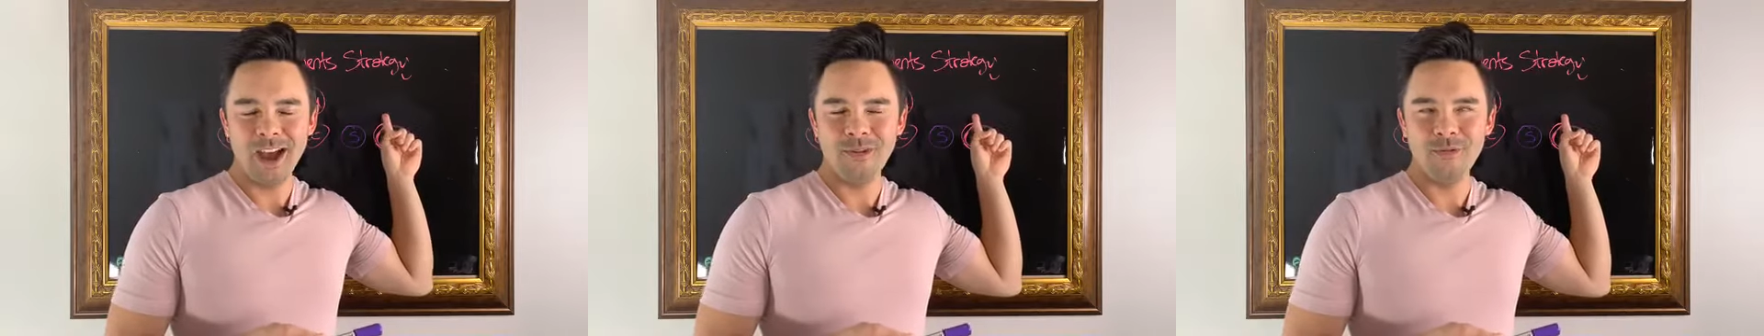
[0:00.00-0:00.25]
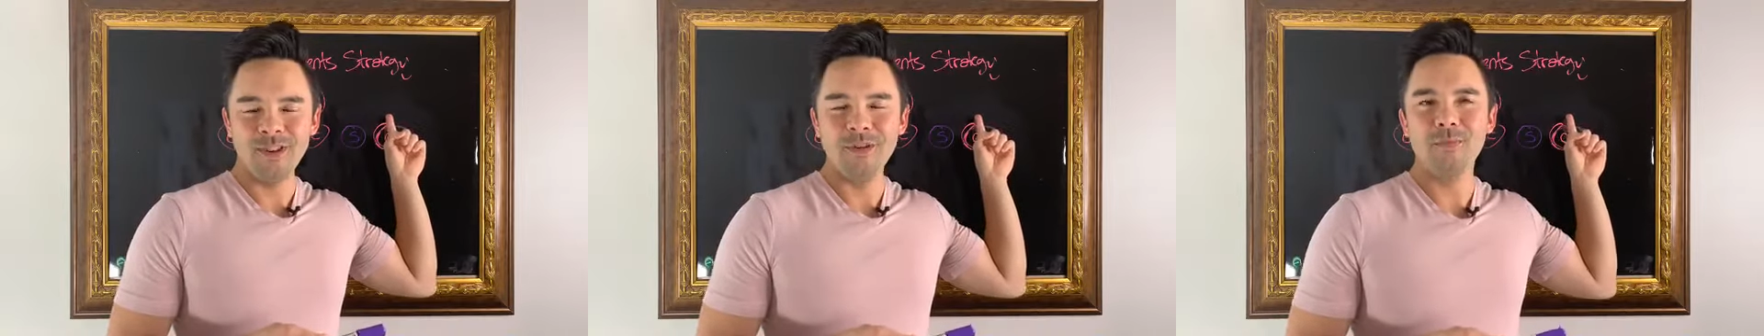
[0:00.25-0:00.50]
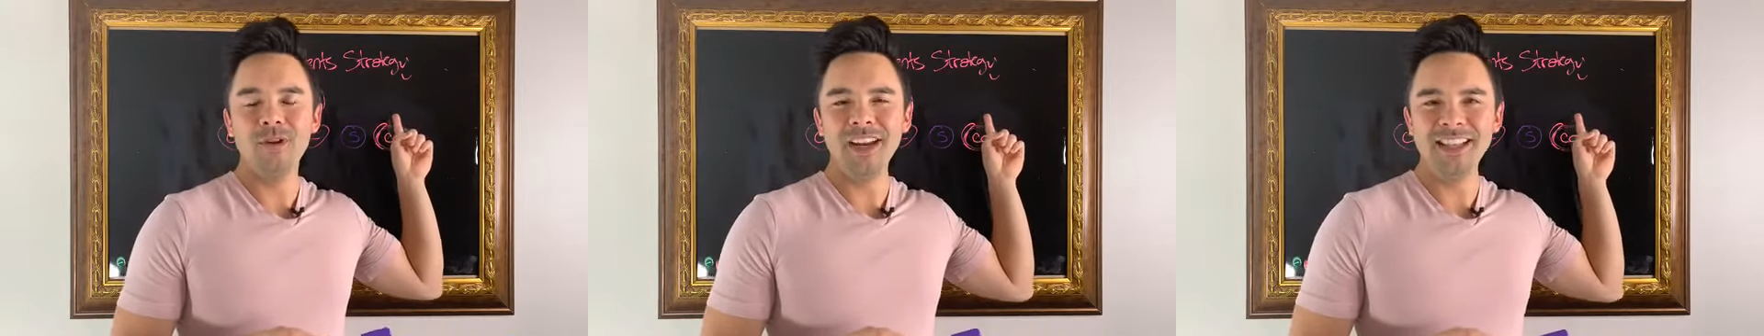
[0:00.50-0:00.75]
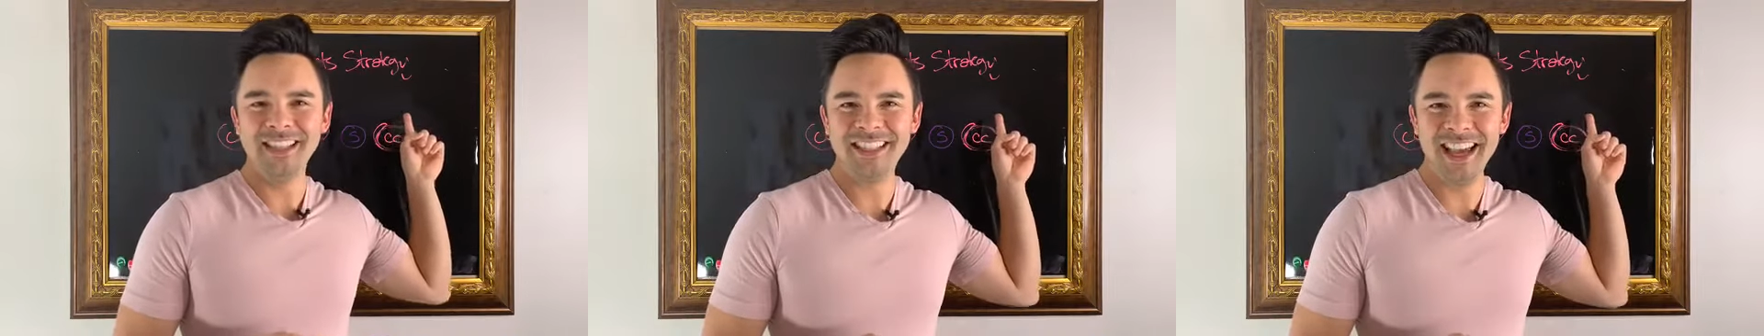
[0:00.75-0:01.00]
with a pretty
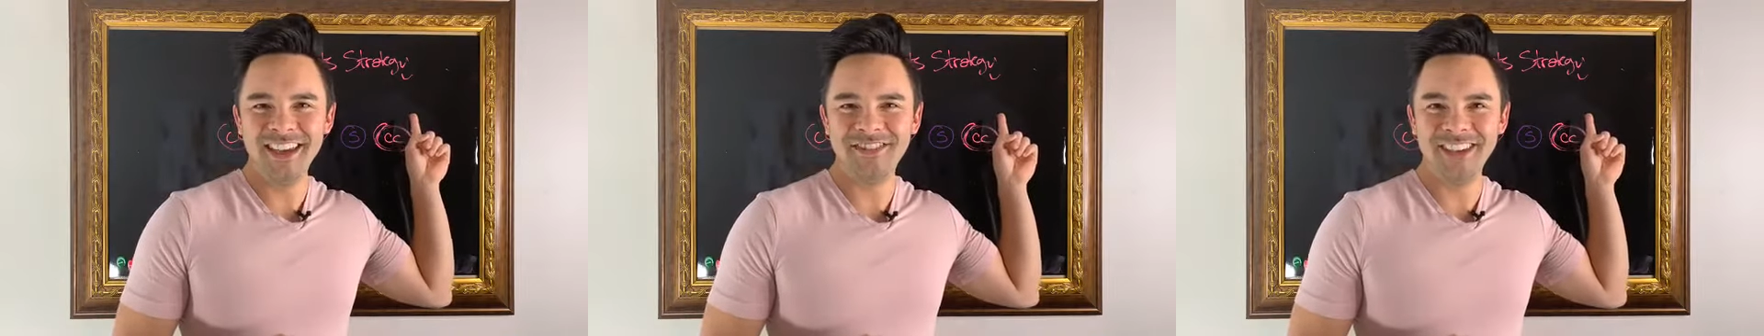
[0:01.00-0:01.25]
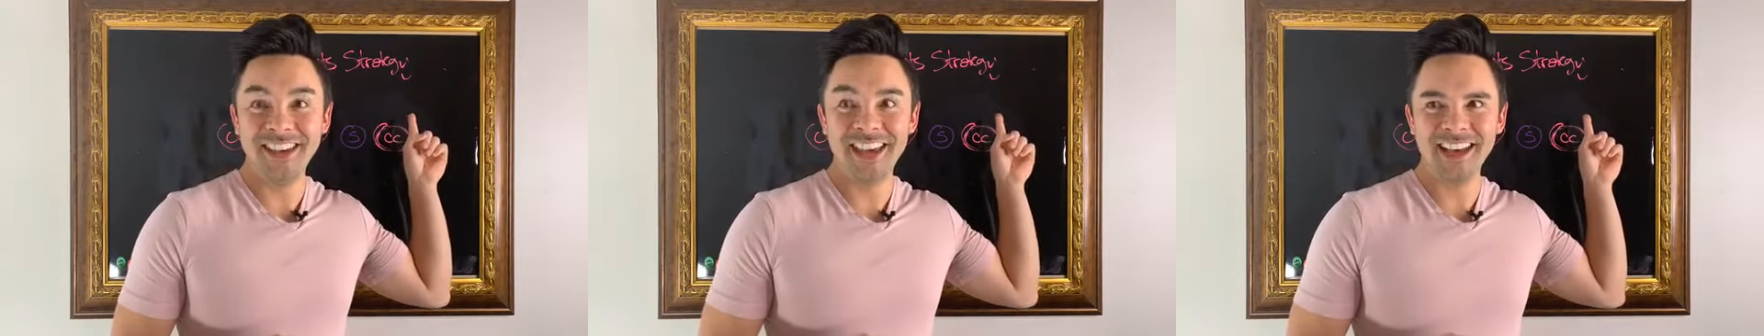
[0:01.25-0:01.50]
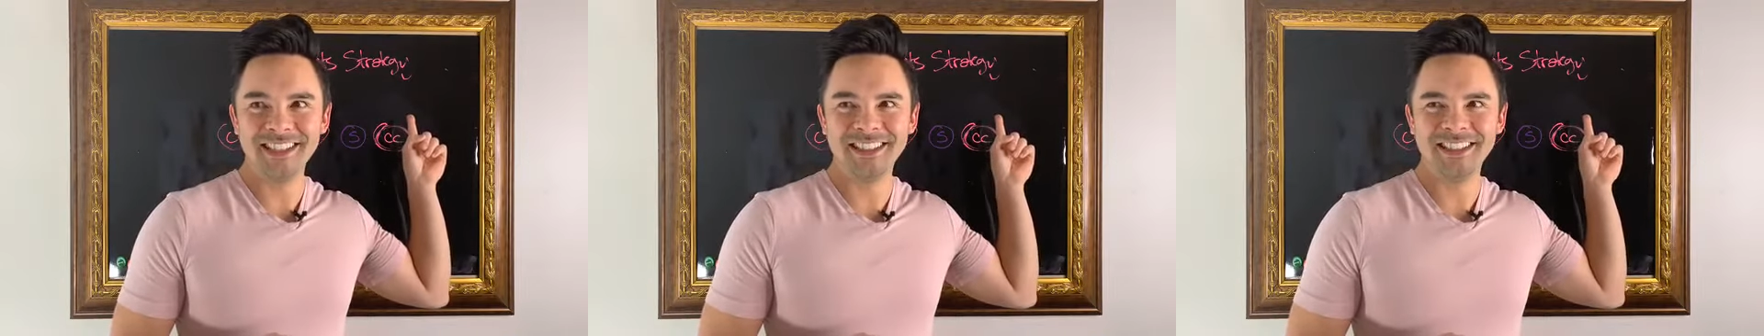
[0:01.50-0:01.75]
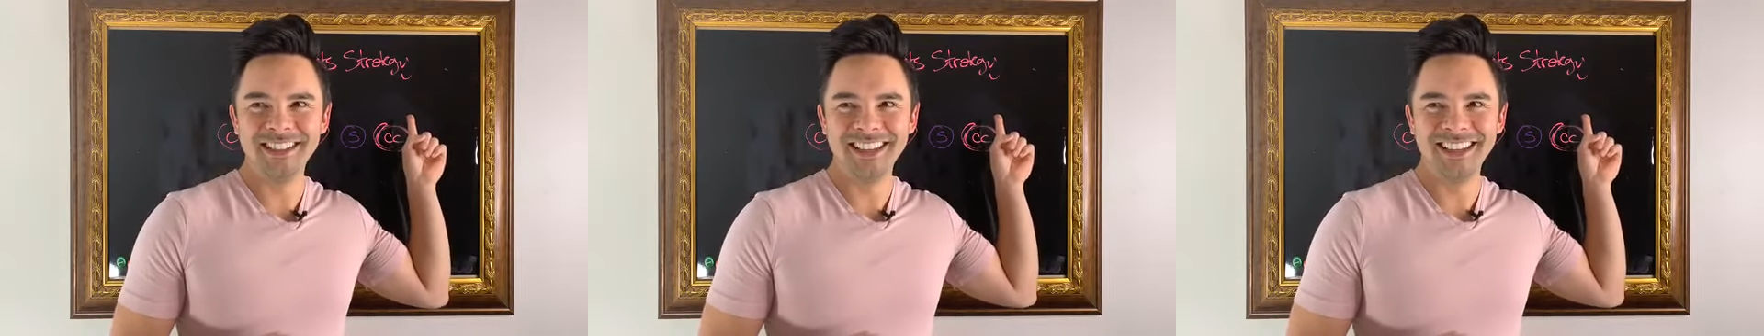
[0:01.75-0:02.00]
safe
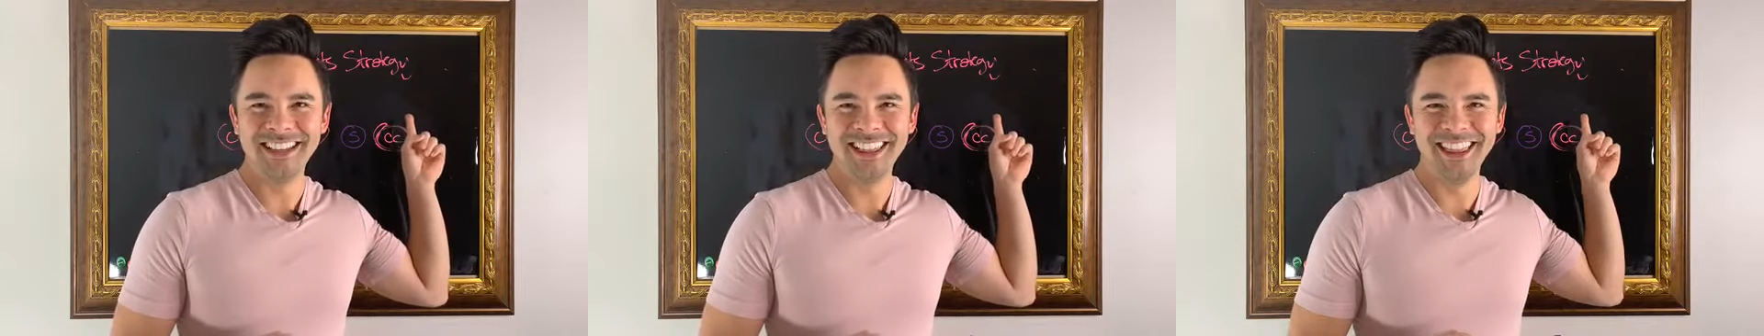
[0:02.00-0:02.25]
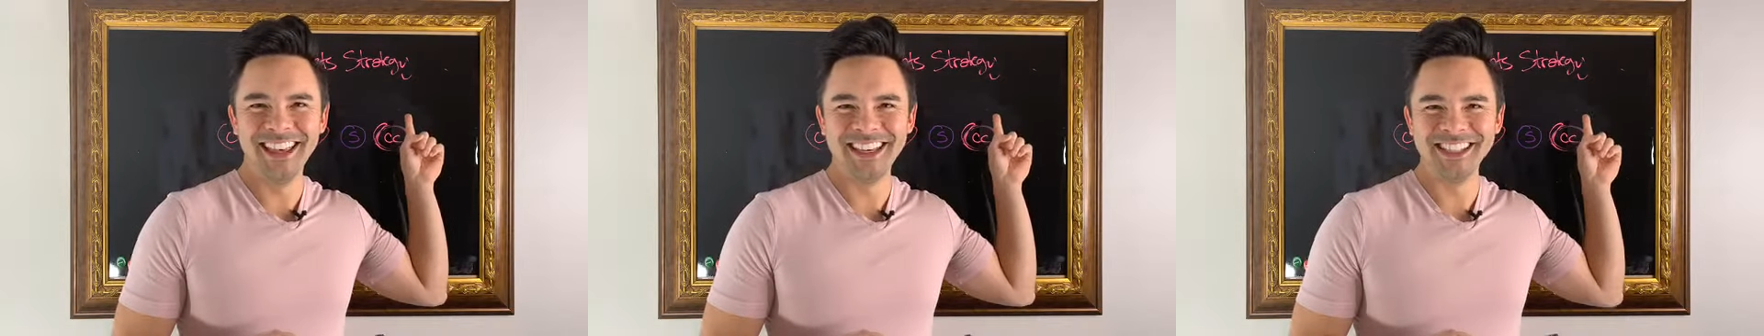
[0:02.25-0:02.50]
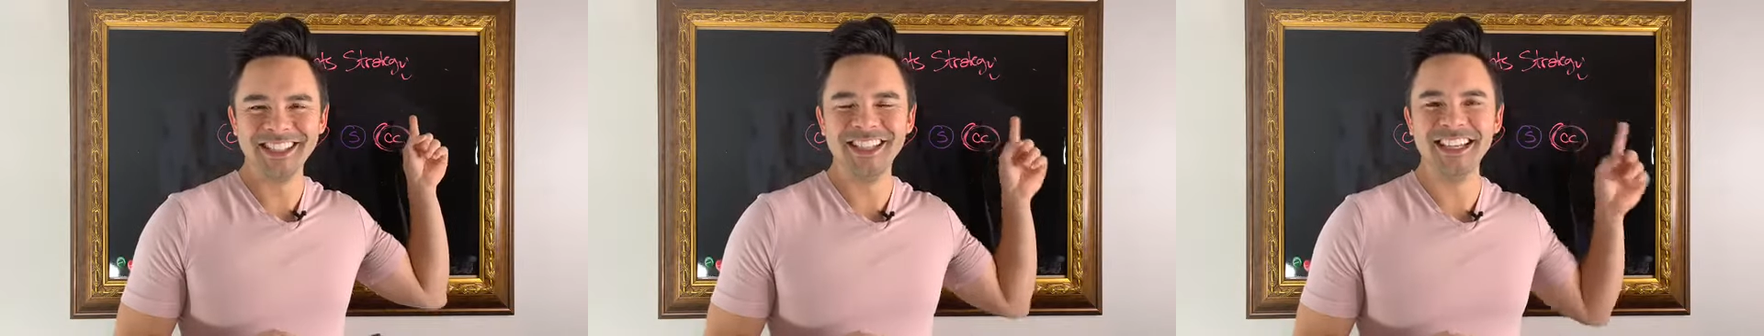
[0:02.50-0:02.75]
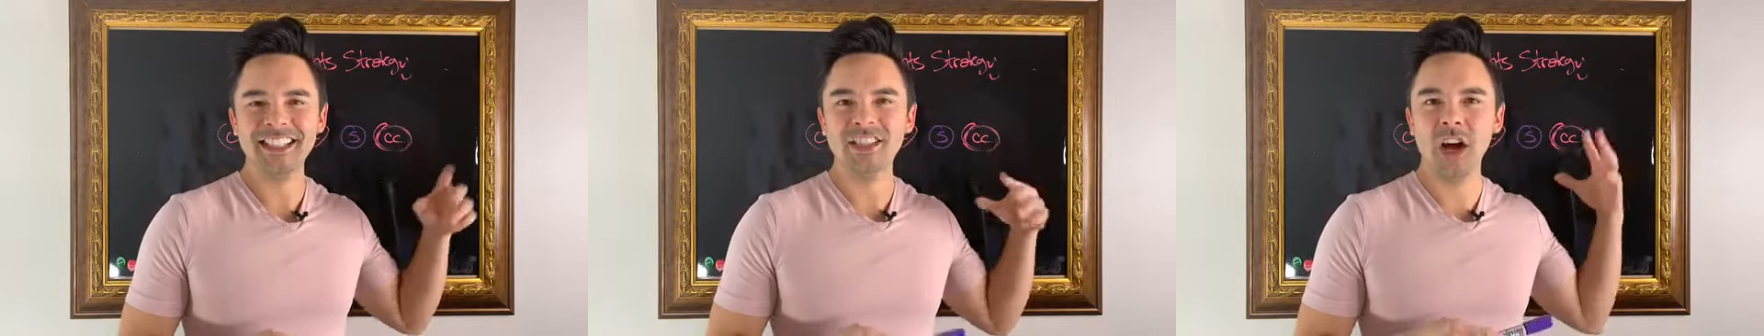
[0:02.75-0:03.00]
guess that
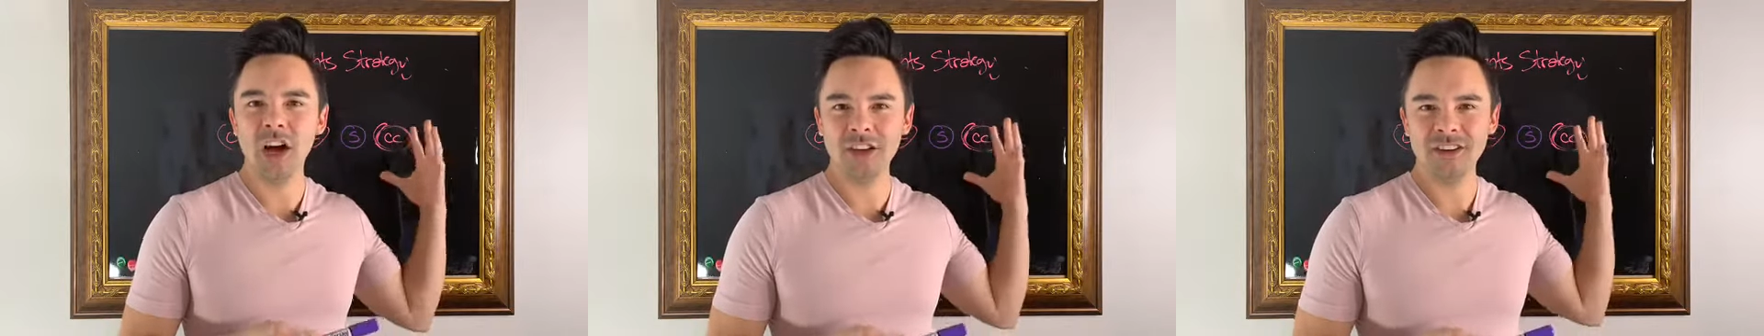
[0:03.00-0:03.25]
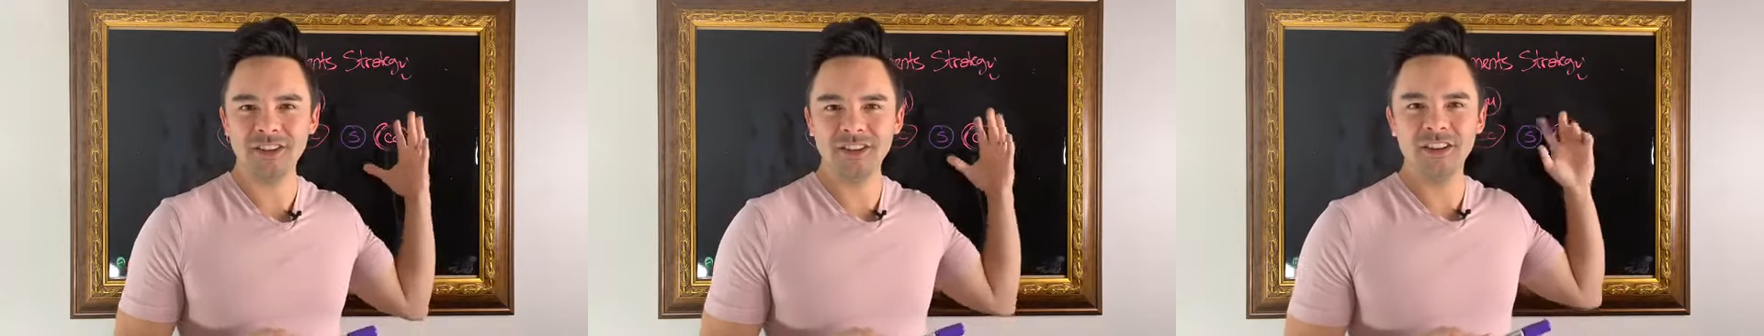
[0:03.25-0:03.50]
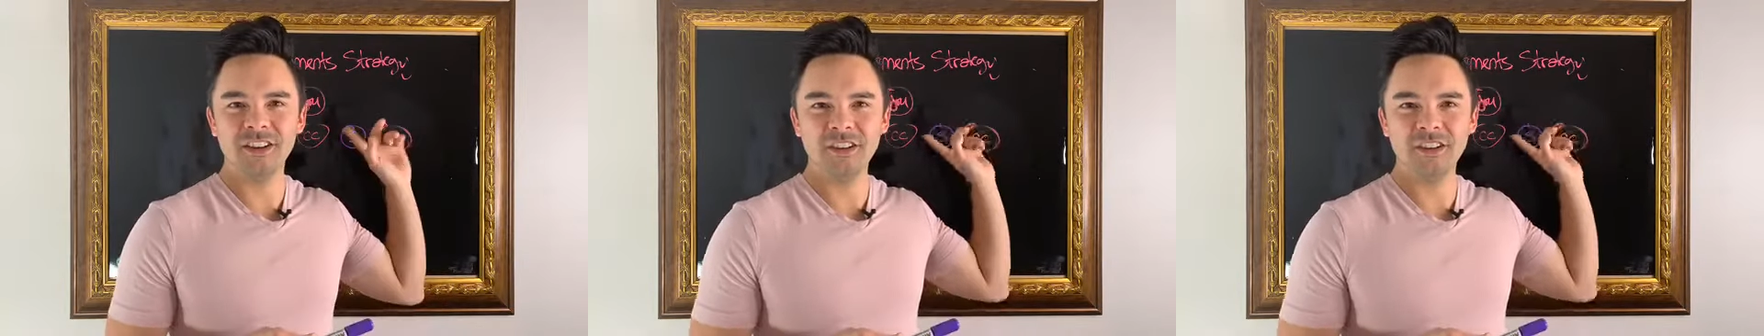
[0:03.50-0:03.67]
she's not